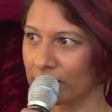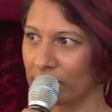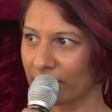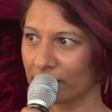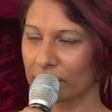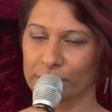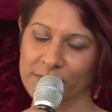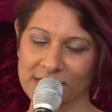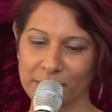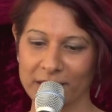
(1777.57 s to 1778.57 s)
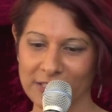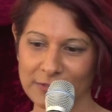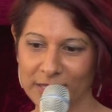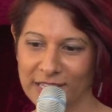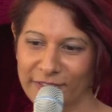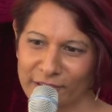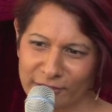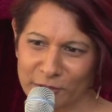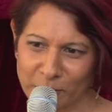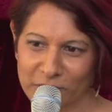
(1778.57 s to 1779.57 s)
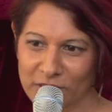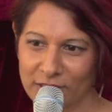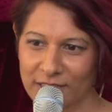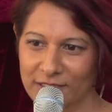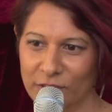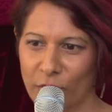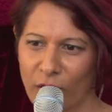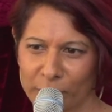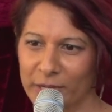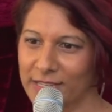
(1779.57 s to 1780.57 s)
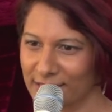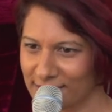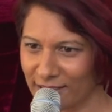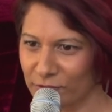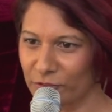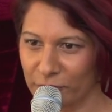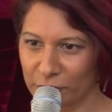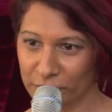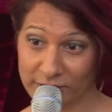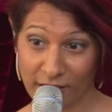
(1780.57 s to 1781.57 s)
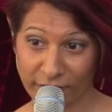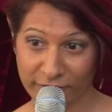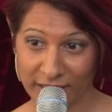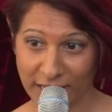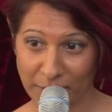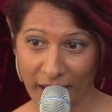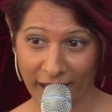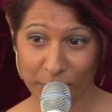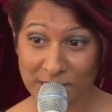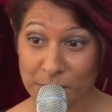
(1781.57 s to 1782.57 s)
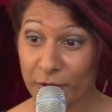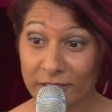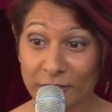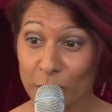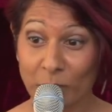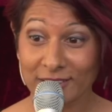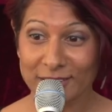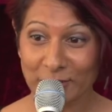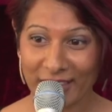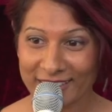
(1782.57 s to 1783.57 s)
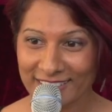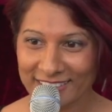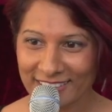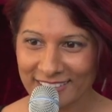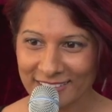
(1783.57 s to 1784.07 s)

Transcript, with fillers: my you know, this is my my definite intuition is your already successful future self leaning back, whispering to you what to do next.